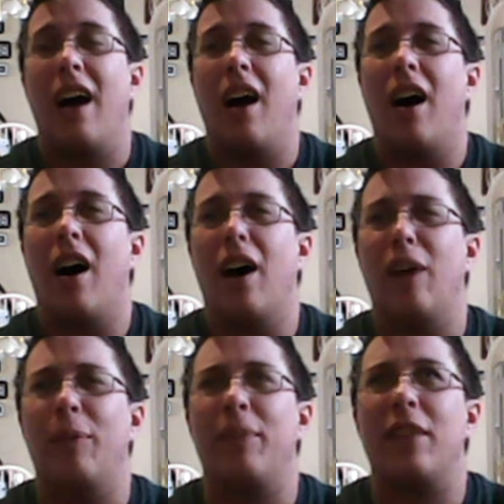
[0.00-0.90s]

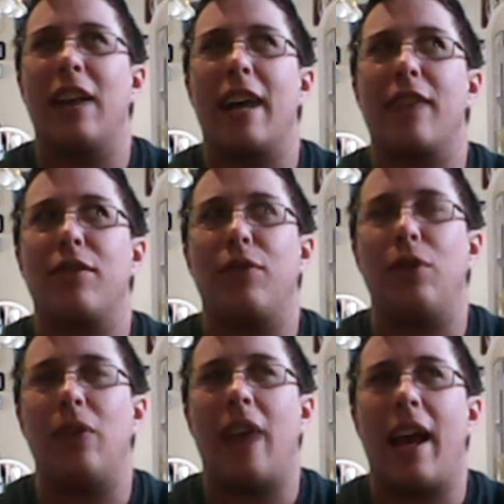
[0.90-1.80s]
The last few
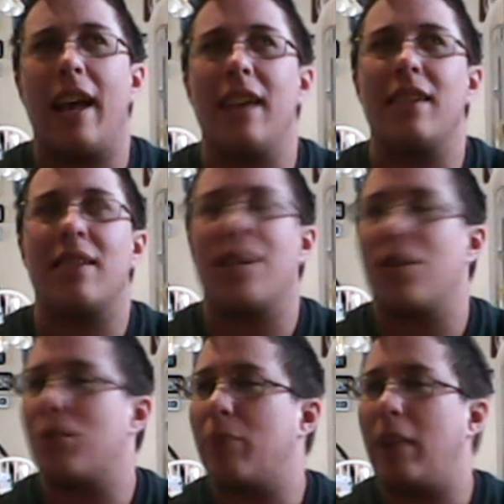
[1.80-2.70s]
days, there's
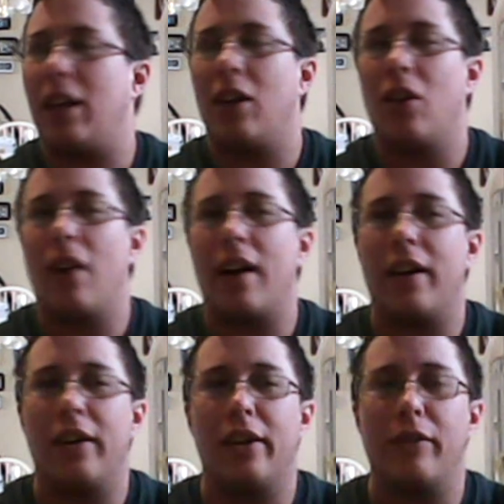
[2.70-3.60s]
been a lot
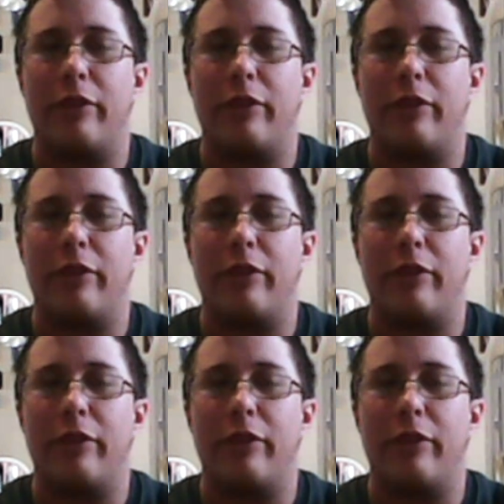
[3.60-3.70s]
of